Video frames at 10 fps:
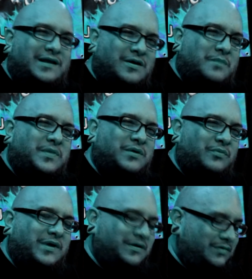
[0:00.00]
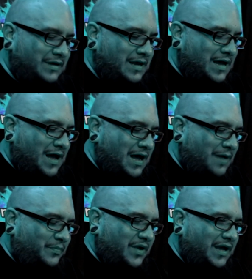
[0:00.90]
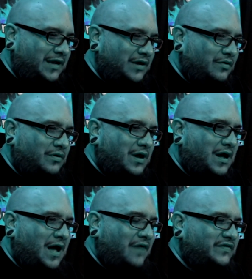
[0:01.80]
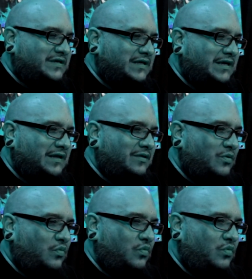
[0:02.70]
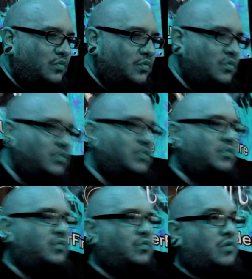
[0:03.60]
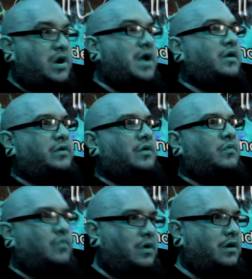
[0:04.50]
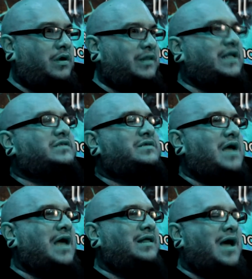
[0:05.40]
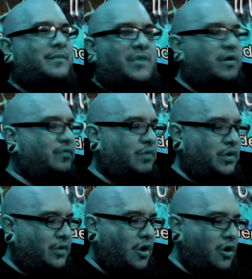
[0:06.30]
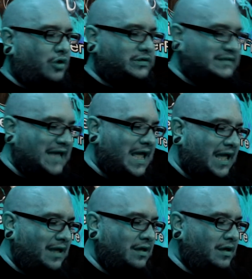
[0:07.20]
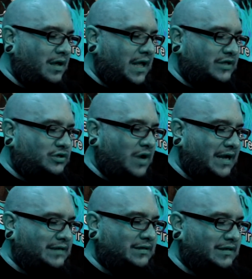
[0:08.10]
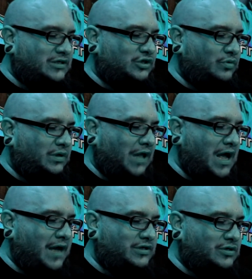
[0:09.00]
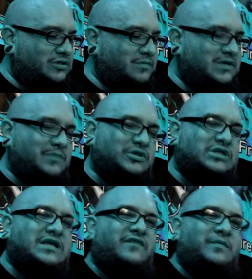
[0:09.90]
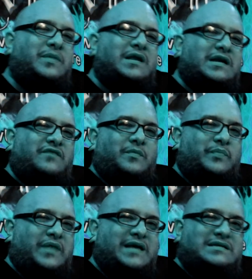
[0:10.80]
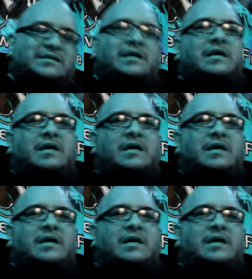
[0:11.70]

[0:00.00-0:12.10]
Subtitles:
You know, I'm being real. But, you know, obviously where I, you know, work, I'm on the road all day. And so I get to listen to a lot. So sometimes you just have to be in a different place